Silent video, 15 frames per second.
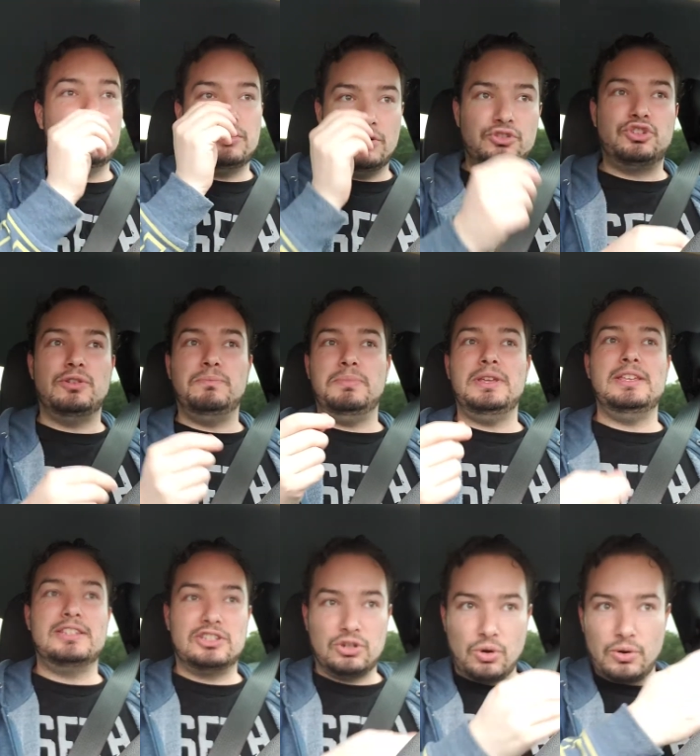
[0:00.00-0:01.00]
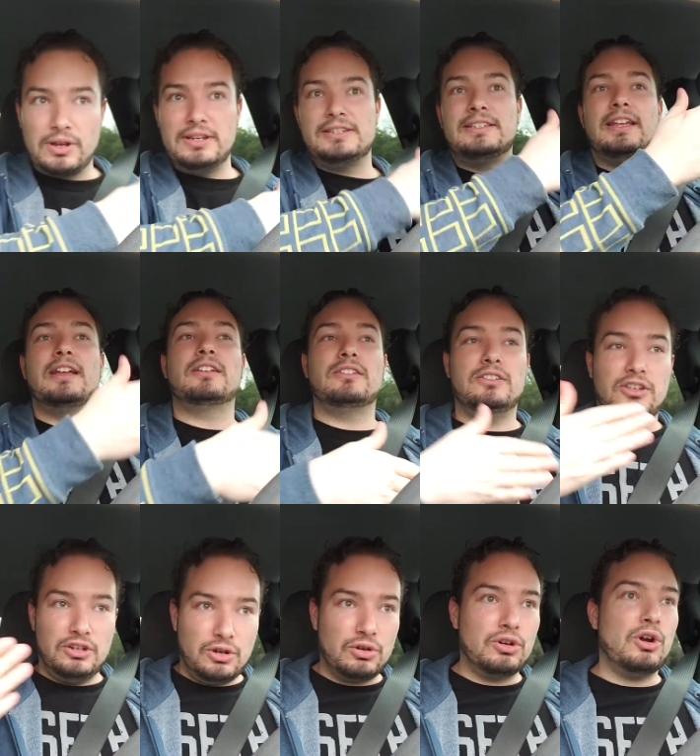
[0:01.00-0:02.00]
There should be stories that,
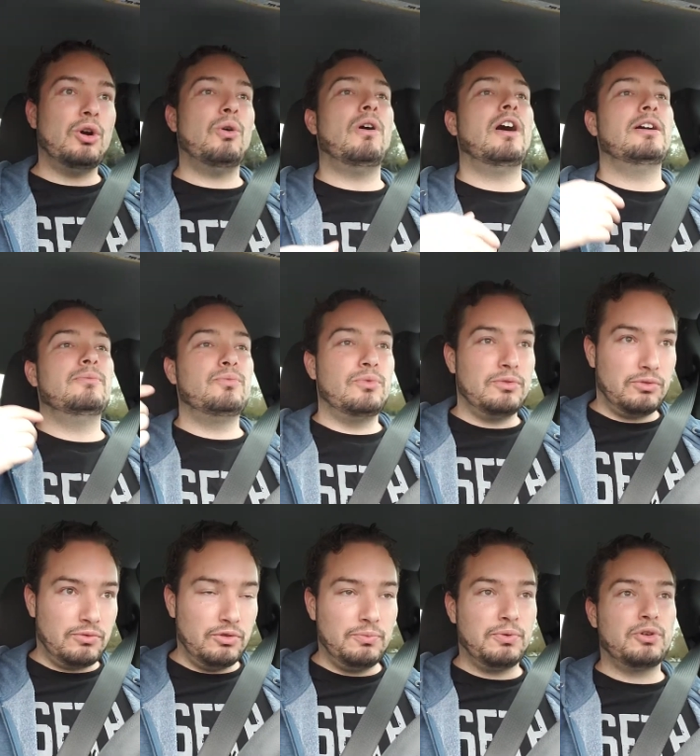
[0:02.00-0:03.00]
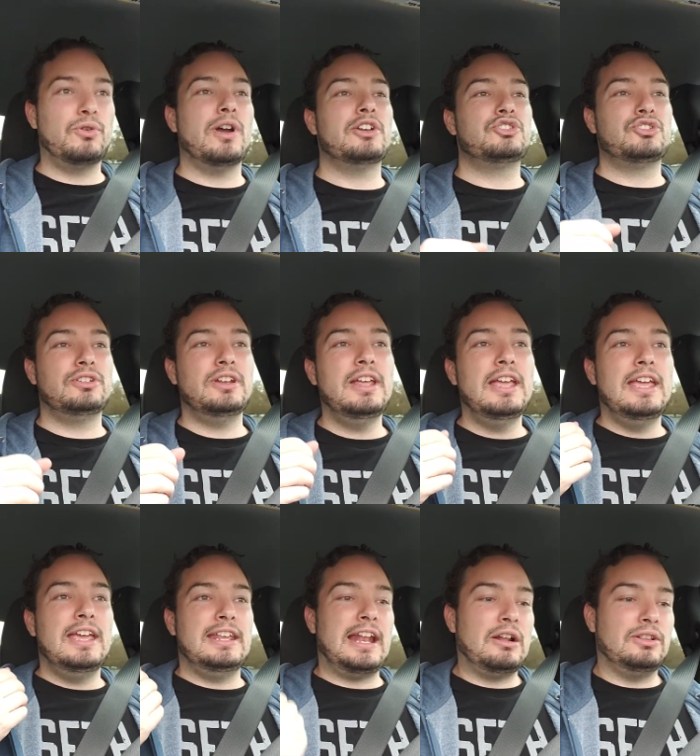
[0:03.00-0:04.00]
you know, go on through progression,
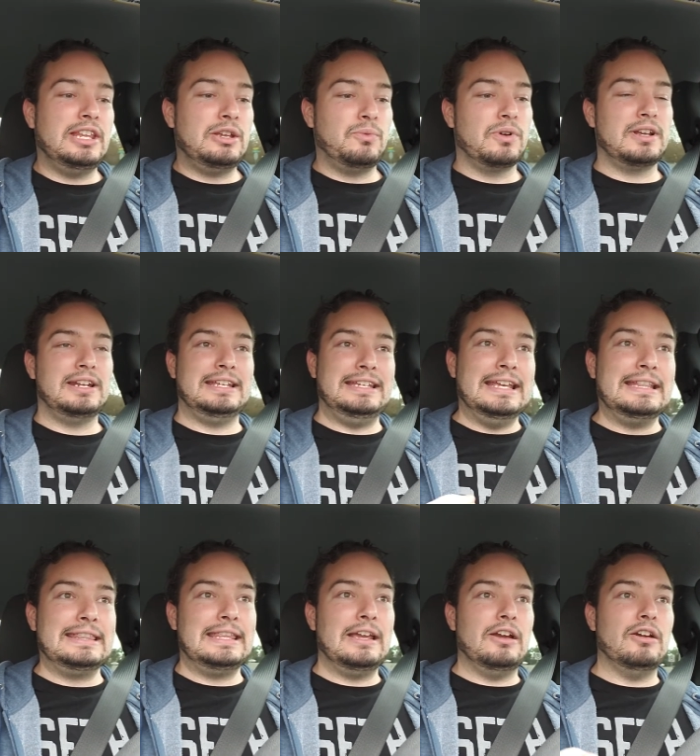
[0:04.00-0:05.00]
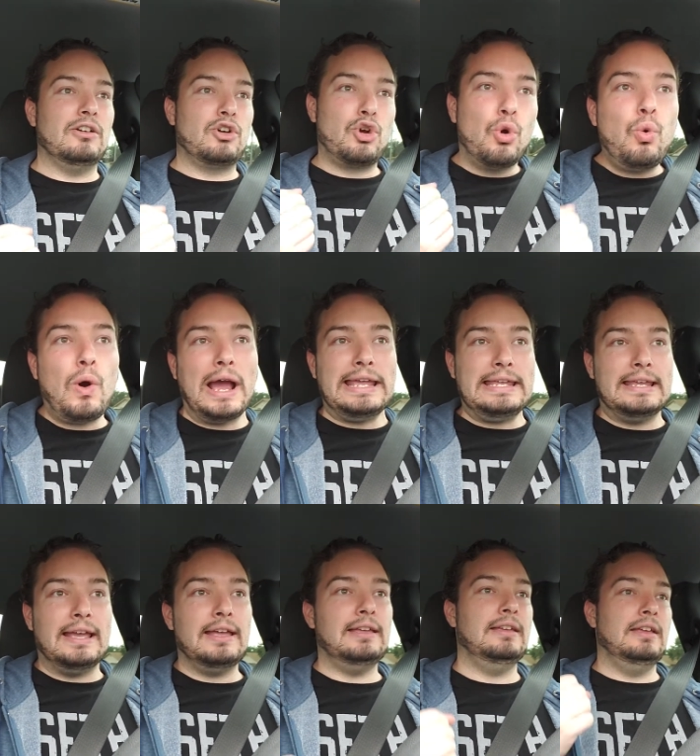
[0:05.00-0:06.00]
and I don't think we're going to get there quite
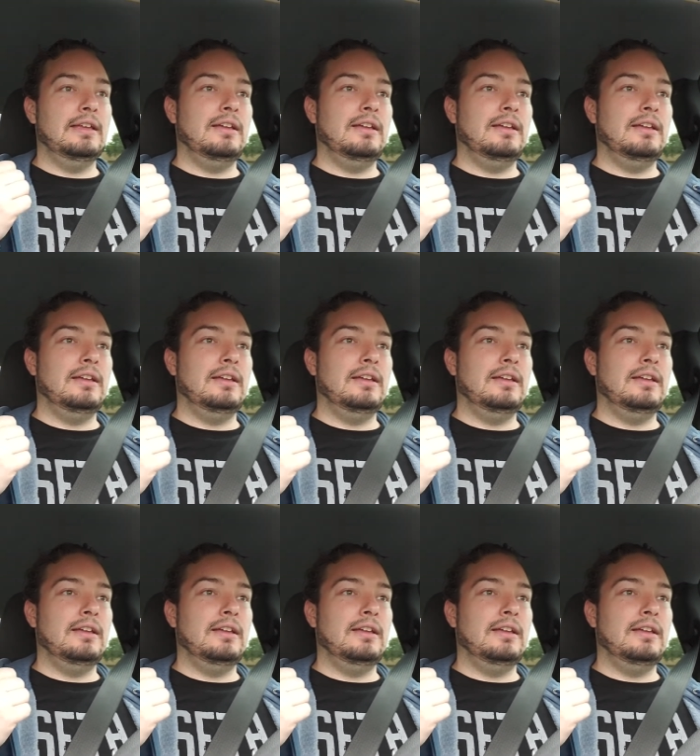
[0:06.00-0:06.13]
yet,